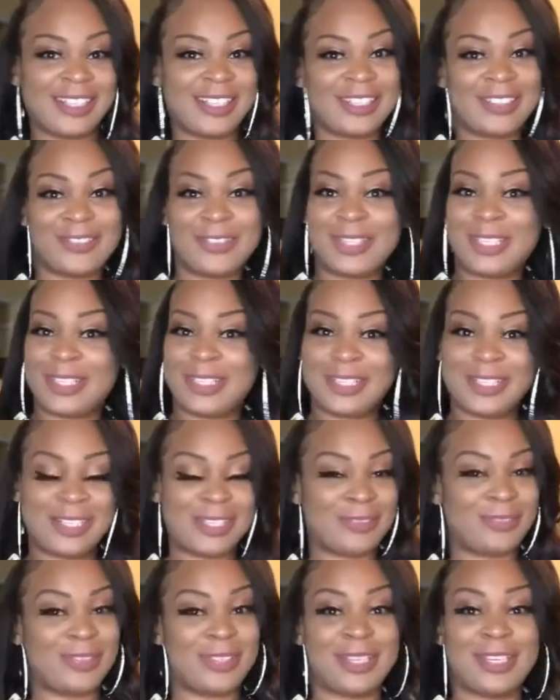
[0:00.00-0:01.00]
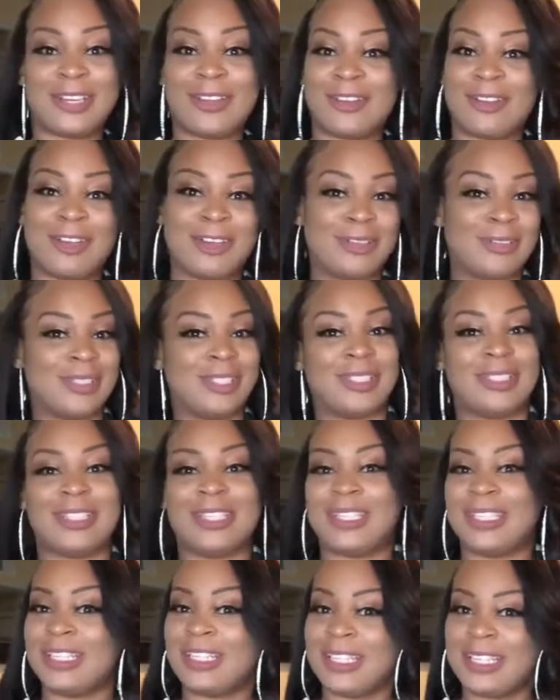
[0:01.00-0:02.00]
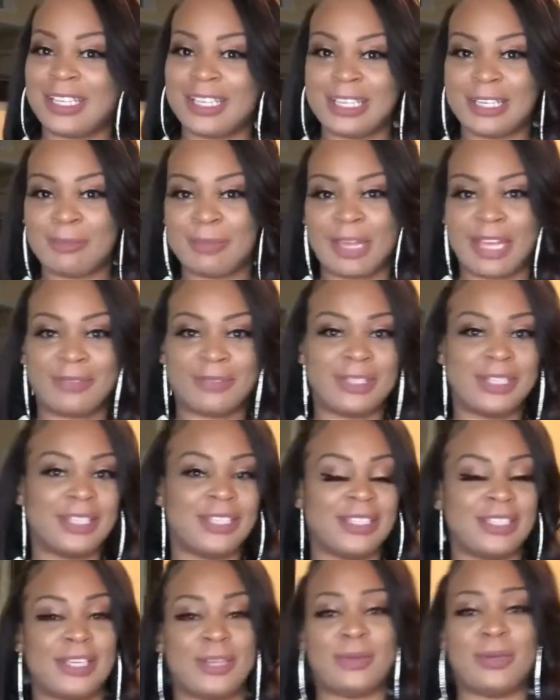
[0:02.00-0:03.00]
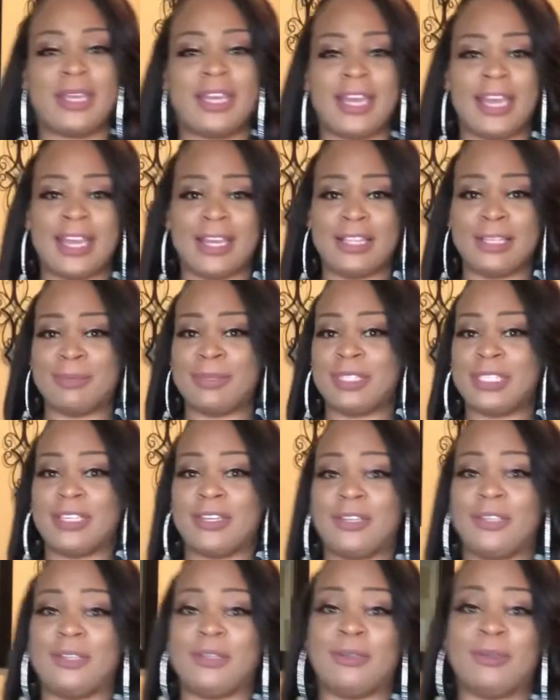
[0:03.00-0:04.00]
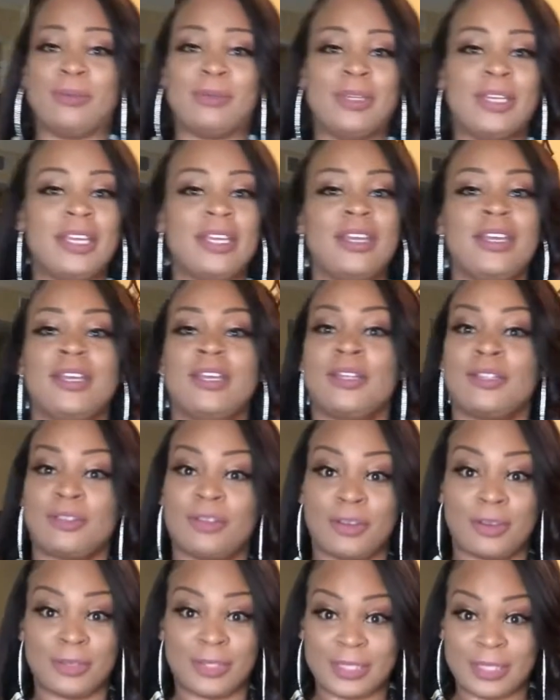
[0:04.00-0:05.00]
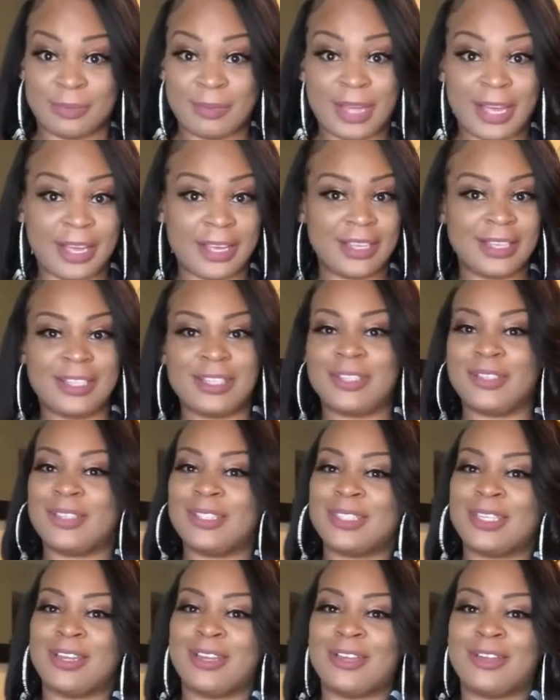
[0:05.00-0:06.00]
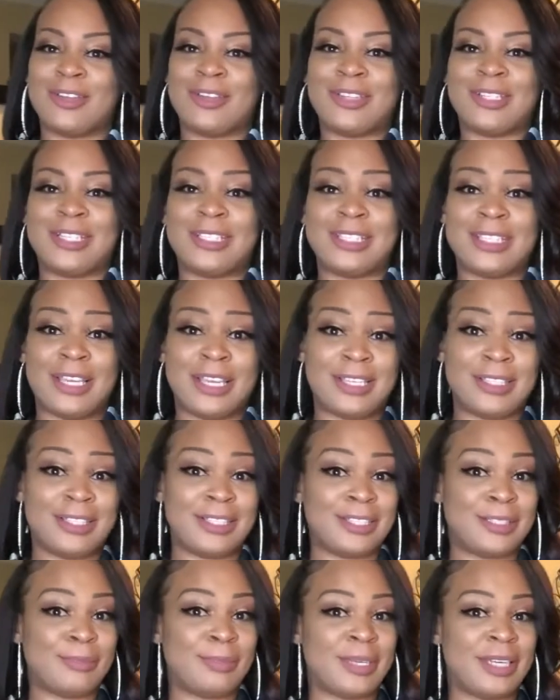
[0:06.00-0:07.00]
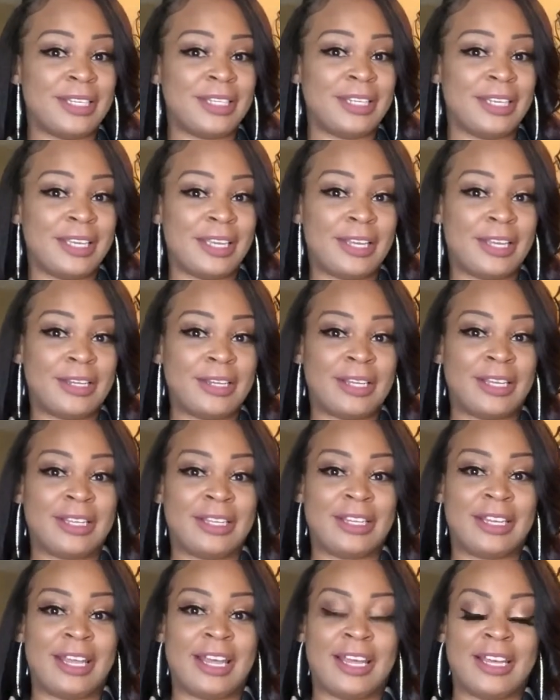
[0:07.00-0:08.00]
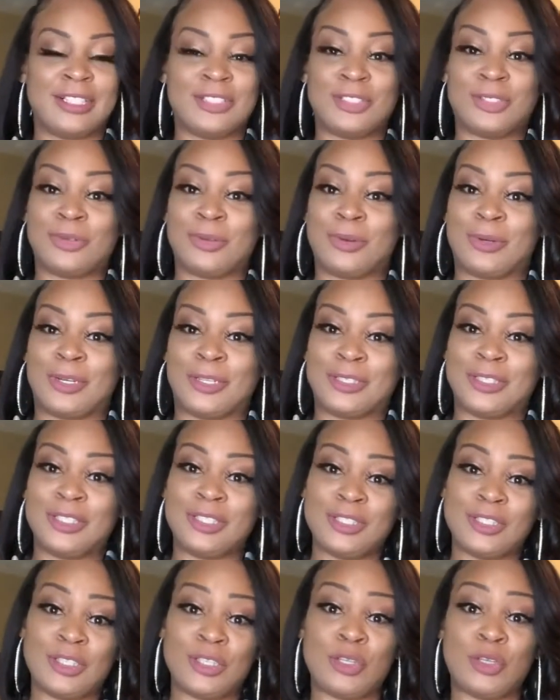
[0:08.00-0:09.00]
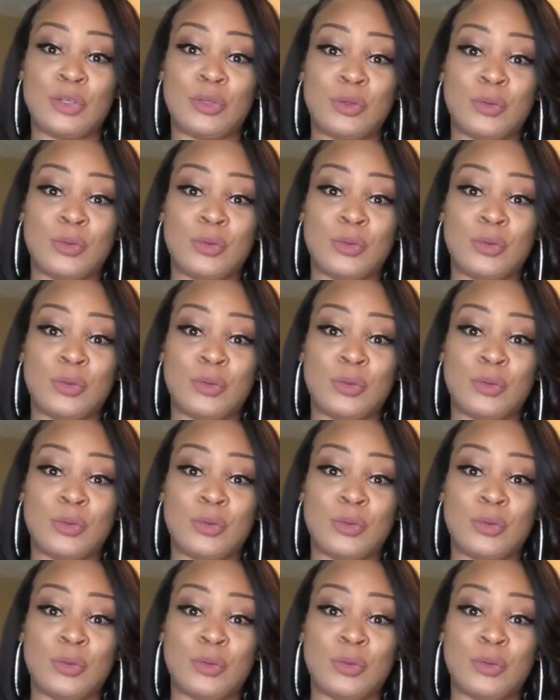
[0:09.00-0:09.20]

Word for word: We can even go on to the club after this, okay? Let me tell you, throw some high heels on and take this button down a notch or two.